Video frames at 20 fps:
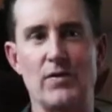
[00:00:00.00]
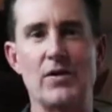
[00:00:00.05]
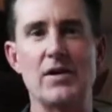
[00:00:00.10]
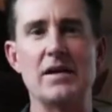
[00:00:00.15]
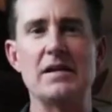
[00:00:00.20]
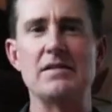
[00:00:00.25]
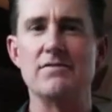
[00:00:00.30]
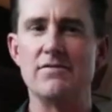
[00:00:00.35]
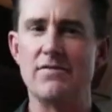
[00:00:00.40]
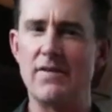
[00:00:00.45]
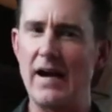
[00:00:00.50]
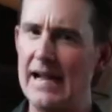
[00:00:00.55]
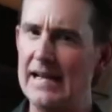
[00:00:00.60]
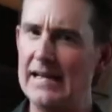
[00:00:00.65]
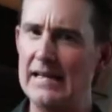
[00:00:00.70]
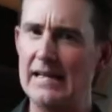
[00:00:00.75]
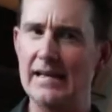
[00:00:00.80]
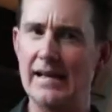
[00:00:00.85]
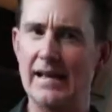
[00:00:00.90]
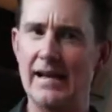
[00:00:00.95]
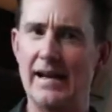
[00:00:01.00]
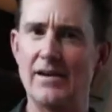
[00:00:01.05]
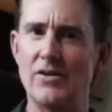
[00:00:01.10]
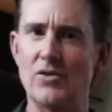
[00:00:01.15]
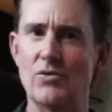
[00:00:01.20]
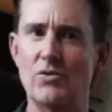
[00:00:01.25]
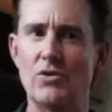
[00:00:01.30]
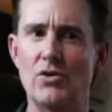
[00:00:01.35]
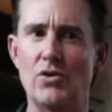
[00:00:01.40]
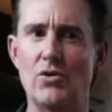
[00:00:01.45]
very inviting, and I
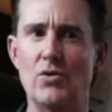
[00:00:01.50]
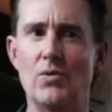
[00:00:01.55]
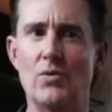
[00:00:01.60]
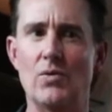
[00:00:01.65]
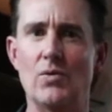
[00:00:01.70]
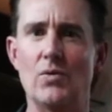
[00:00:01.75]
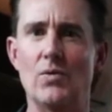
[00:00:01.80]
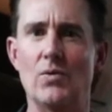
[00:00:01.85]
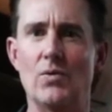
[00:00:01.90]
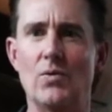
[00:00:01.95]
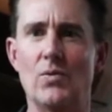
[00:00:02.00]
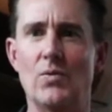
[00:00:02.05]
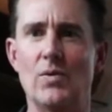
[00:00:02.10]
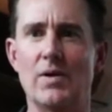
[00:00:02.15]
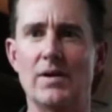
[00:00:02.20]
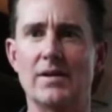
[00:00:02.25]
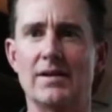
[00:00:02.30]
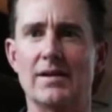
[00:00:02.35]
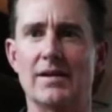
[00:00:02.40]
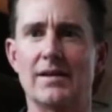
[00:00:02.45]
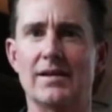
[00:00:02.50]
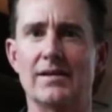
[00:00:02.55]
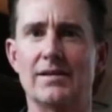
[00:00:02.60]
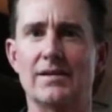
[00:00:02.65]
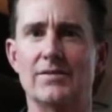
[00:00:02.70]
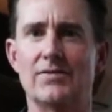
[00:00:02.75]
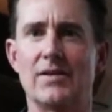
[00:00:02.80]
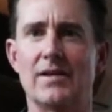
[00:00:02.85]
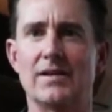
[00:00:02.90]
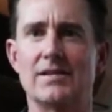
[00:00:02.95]
don't know what
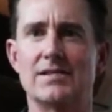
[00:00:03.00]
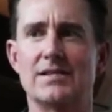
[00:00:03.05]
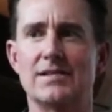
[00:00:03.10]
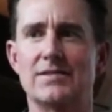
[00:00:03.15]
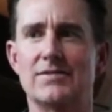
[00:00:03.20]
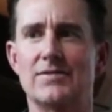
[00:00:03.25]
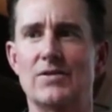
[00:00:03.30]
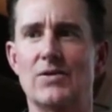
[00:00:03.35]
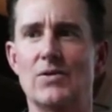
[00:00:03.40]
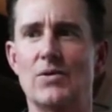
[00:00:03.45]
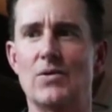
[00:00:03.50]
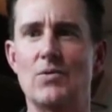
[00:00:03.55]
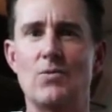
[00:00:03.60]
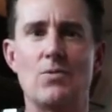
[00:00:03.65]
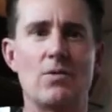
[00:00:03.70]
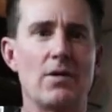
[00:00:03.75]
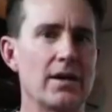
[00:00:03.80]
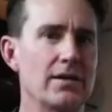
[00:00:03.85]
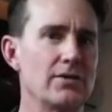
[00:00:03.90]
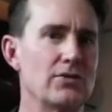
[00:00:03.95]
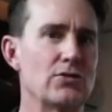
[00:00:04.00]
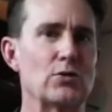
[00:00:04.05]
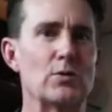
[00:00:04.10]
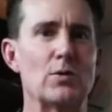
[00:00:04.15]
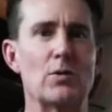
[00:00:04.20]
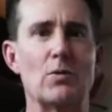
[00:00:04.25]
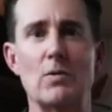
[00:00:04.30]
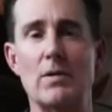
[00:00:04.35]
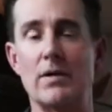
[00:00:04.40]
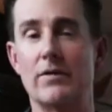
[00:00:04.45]
if that's wine term
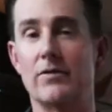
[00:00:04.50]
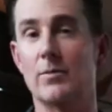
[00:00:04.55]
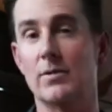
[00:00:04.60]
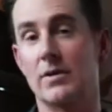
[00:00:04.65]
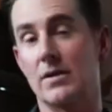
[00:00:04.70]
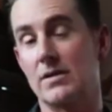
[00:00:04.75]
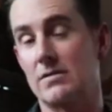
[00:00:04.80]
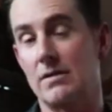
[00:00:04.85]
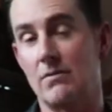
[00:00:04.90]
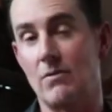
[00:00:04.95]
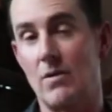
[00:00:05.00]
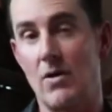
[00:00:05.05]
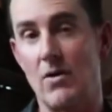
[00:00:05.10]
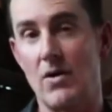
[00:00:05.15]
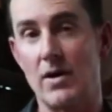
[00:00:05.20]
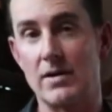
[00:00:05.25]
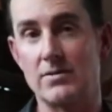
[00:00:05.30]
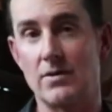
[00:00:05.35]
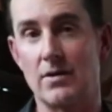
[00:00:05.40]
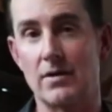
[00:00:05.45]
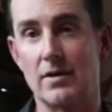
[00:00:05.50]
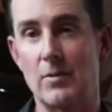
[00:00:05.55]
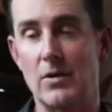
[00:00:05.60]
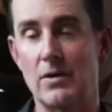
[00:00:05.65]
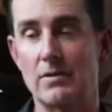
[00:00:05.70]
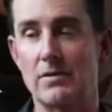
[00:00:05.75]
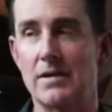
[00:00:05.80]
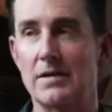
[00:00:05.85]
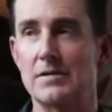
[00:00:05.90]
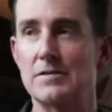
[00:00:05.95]
or whatever, but it's how I talk
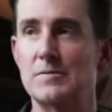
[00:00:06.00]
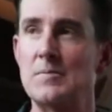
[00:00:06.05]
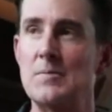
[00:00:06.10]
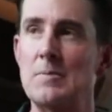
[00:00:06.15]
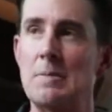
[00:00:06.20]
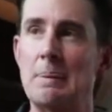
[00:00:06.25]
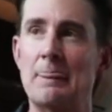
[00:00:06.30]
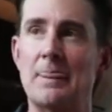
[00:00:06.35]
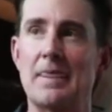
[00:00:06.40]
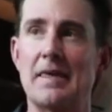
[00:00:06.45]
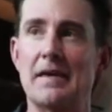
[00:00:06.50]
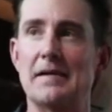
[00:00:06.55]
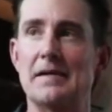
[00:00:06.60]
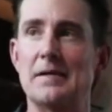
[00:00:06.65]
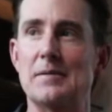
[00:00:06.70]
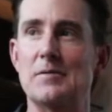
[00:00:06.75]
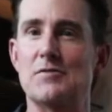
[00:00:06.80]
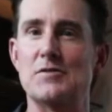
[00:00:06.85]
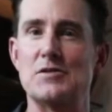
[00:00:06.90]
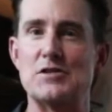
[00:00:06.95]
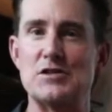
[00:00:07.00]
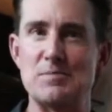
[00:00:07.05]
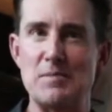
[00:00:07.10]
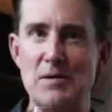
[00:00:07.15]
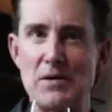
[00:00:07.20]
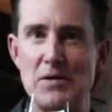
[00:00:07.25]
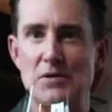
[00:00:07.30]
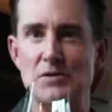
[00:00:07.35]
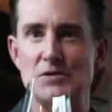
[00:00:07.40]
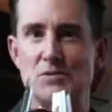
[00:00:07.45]
about things. If it
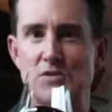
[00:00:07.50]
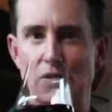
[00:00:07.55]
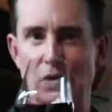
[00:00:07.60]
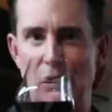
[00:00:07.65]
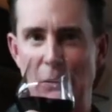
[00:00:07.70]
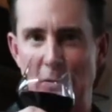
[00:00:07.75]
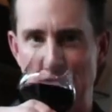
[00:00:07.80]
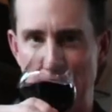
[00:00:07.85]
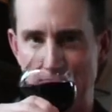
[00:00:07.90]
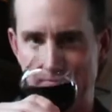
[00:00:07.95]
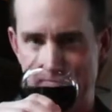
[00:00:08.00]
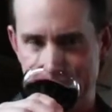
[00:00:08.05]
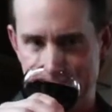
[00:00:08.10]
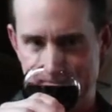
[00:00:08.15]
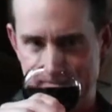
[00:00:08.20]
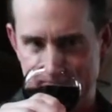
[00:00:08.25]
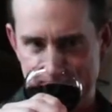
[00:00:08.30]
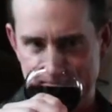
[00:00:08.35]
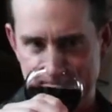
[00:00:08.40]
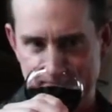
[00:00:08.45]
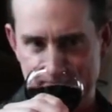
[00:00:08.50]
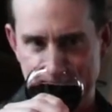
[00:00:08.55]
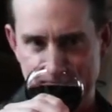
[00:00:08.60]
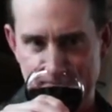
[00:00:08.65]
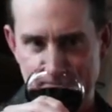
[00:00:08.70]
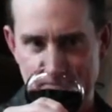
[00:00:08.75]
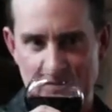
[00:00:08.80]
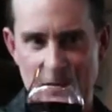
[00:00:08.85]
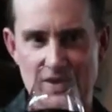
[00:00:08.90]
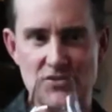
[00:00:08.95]
smells good,
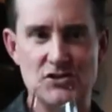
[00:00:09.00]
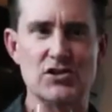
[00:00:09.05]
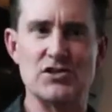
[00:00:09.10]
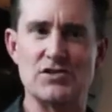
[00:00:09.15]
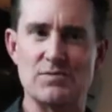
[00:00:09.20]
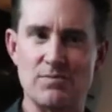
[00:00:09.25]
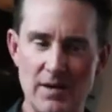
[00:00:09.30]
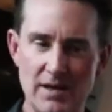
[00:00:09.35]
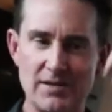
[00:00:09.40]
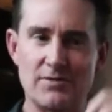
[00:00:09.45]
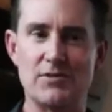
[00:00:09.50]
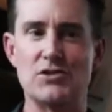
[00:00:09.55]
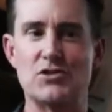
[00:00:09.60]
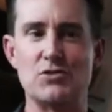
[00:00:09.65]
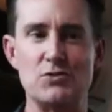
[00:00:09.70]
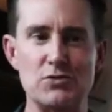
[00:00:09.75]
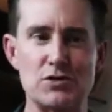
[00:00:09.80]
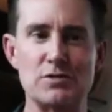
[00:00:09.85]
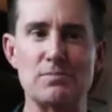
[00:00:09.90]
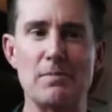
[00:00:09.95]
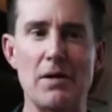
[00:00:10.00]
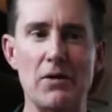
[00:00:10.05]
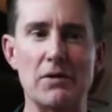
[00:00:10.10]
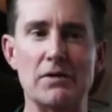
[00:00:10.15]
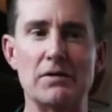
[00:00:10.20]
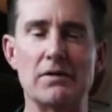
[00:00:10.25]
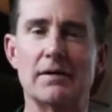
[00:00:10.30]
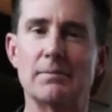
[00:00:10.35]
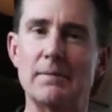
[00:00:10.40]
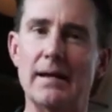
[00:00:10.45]
you smell
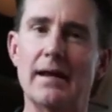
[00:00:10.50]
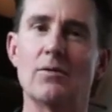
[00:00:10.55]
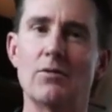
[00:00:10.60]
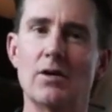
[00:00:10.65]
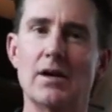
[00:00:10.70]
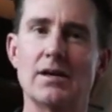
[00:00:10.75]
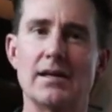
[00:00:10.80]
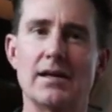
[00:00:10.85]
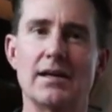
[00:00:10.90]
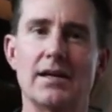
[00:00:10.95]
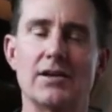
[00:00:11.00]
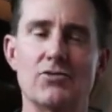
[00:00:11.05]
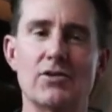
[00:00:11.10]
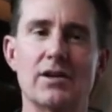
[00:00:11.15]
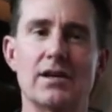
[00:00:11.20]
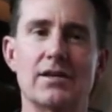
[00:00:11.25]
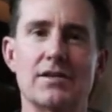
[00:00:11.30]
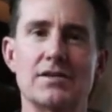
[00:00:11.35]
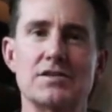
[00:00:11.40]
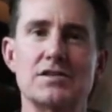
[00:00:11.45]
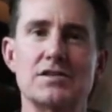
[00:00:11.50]
it, like, man, I want to take a drink of